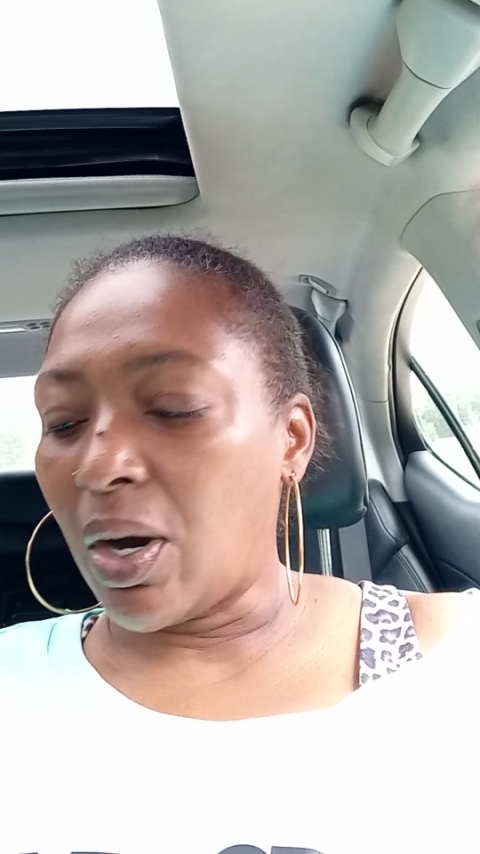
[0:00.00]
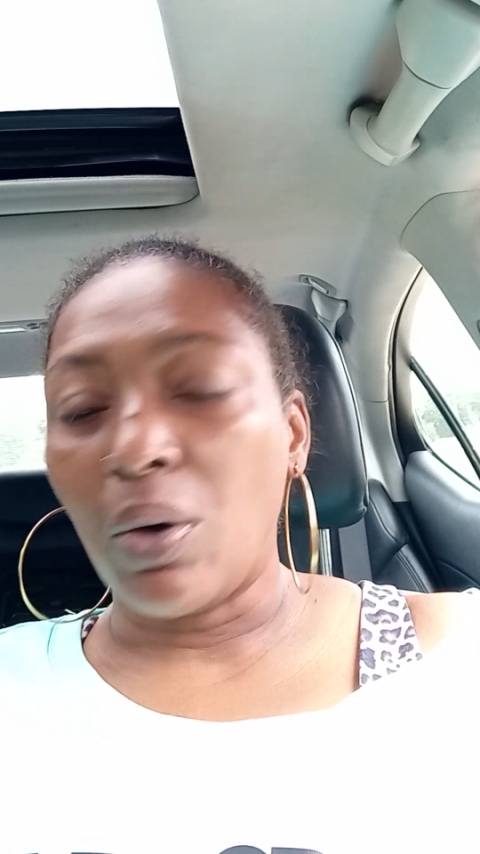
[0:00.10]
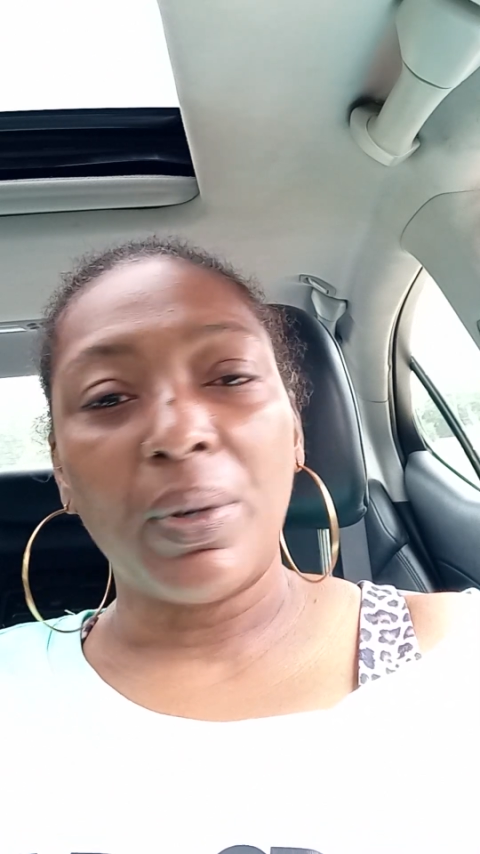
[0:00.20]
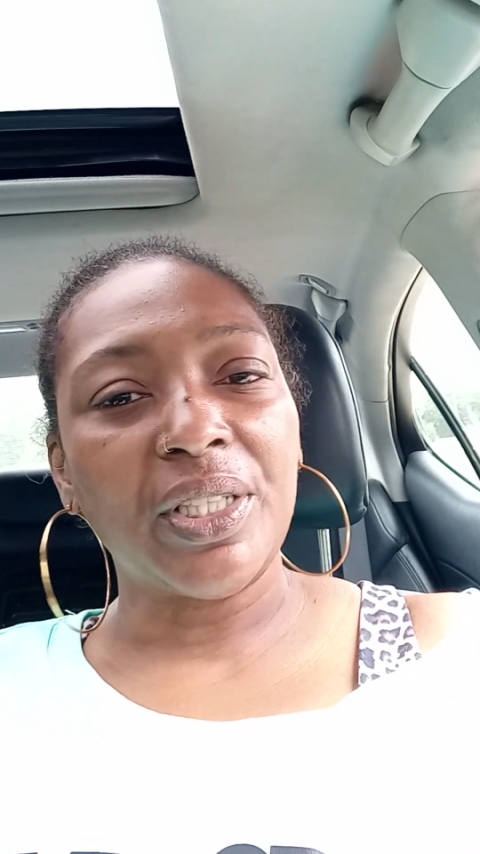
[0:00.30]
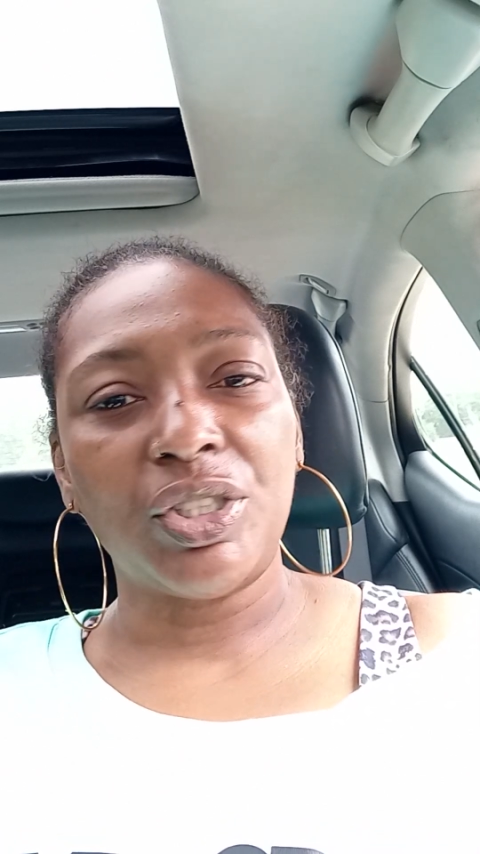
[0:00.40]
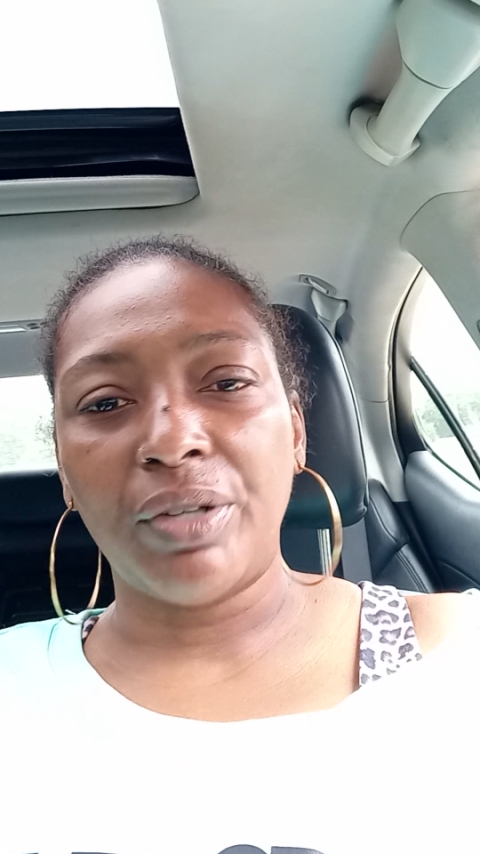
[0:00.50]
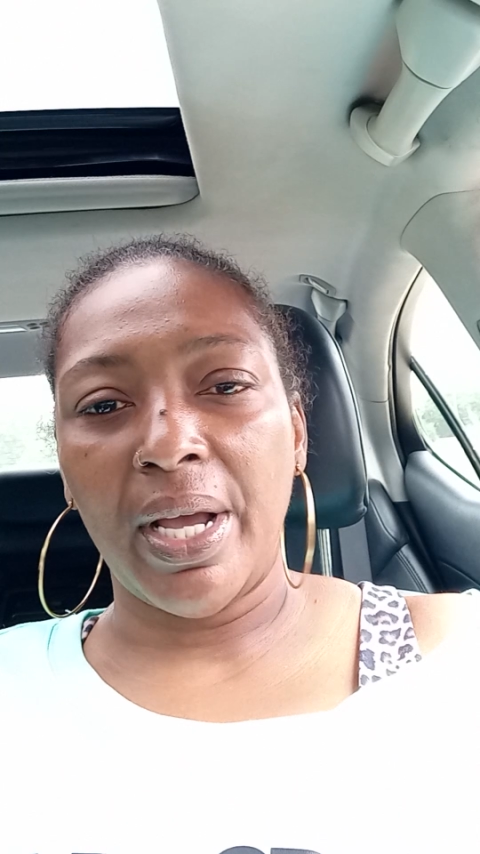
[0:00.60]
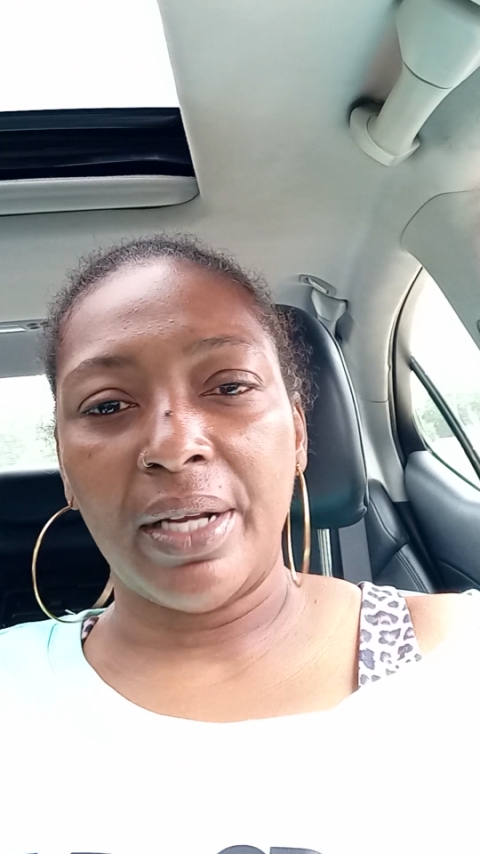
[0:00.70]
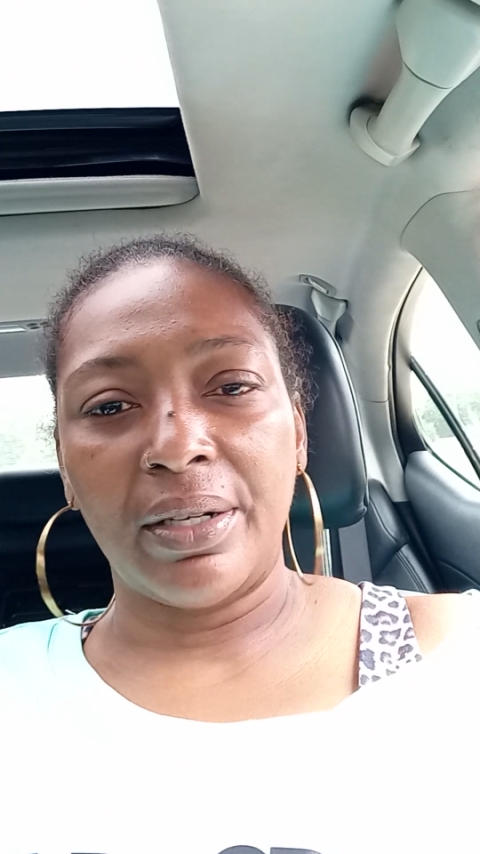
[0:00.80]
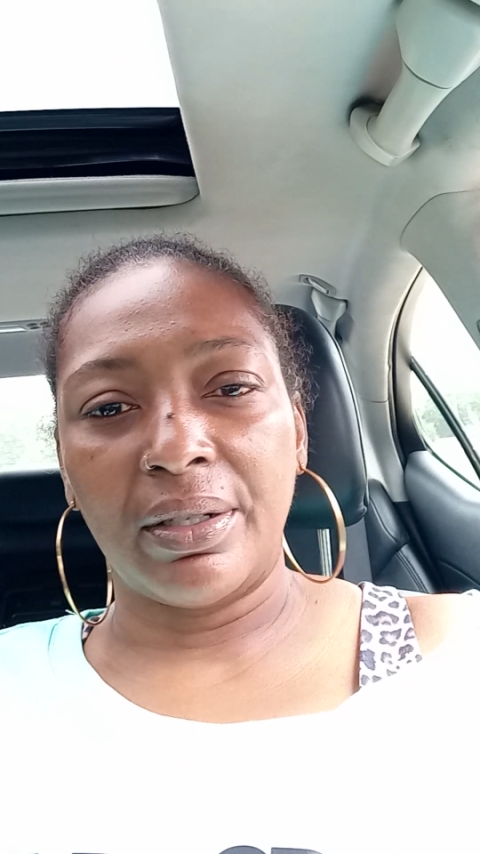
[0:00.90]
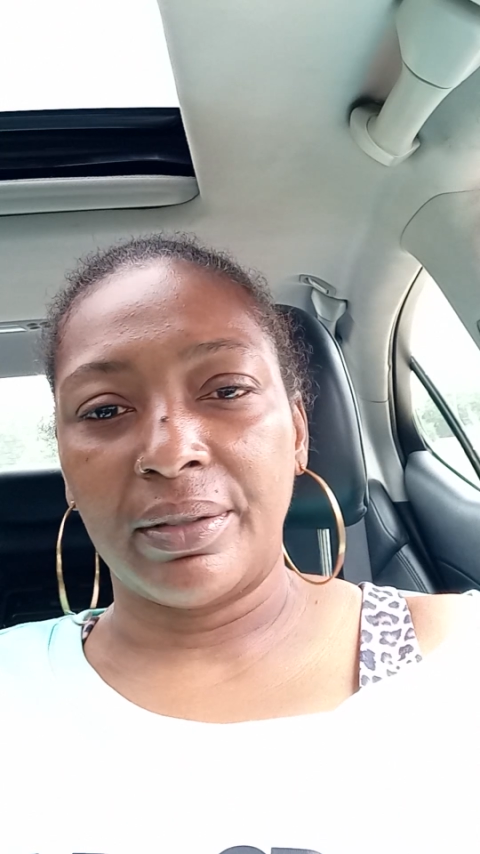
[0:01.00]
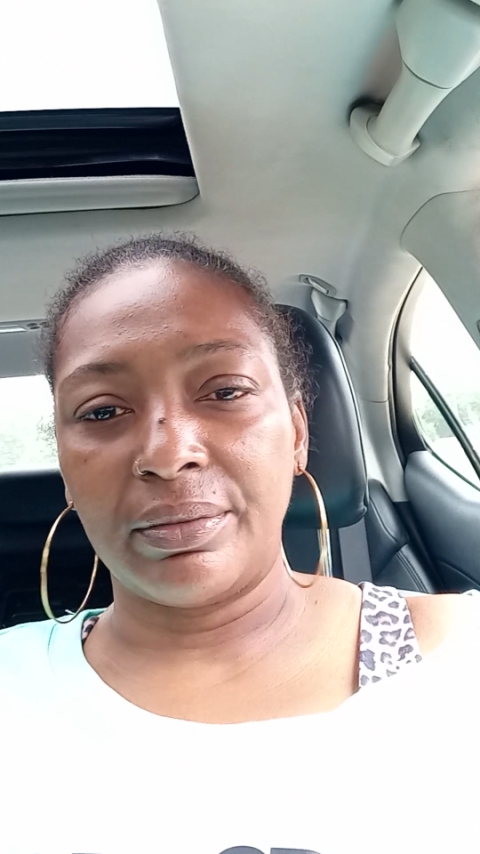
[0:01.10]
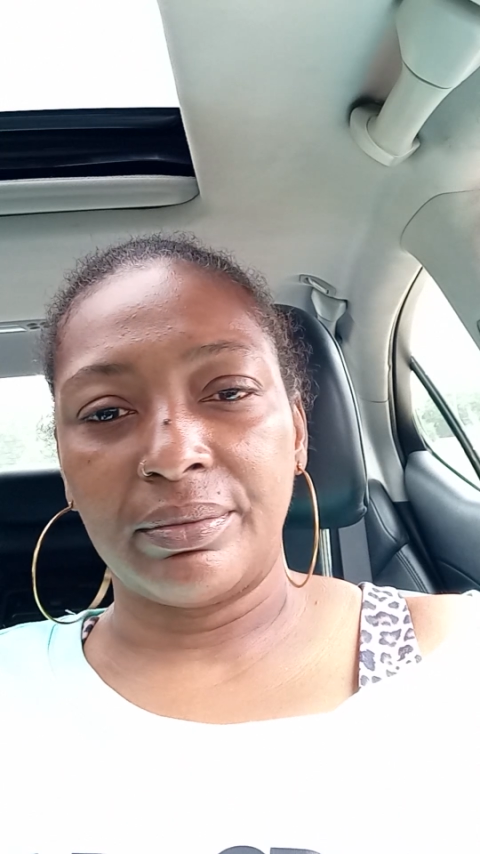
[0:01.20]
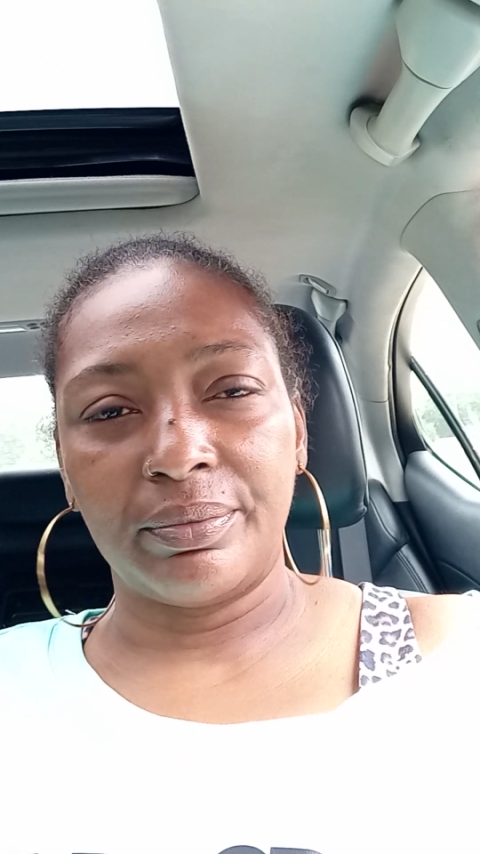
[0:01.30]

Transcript: always trying to